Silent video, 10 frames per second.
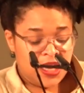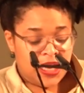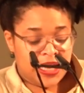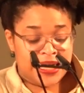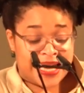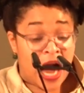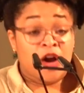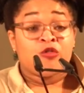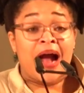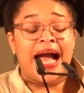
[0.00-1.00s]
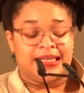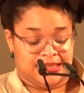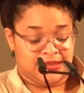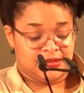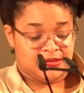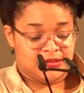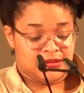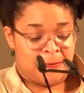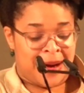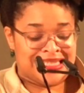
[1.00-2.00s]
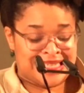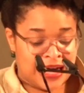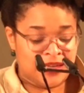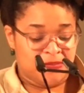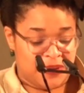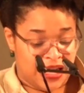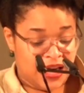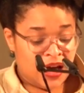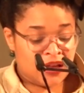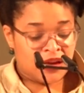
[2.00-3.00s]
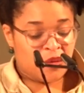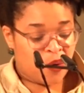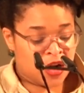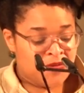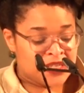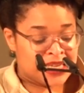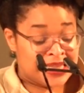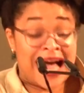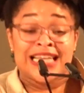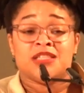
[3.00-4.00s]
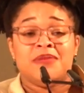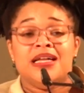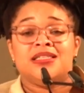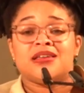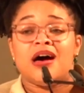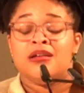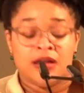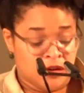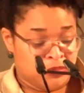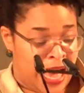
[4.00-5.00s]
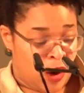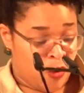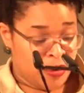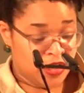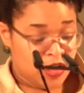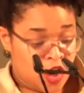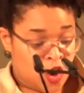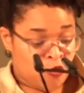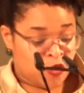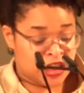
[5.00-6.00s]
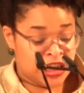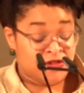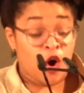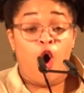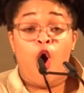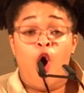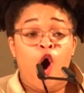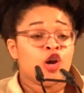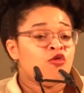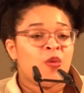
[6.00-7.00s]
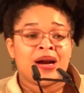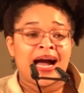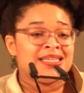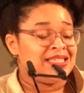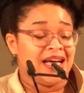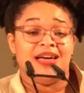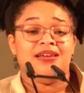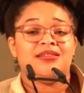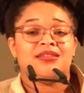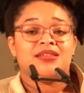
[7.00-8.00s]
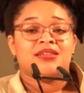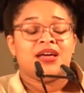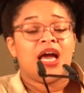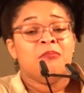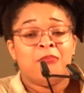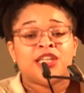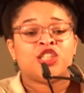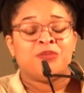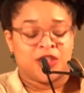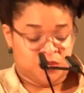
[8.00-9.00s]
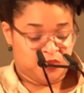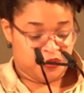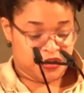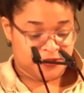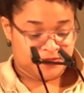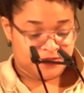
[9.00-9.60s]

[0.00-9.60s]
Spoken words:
He counteracted by telling me that one of his classmates, another black woman, received all of what I said and much, much more.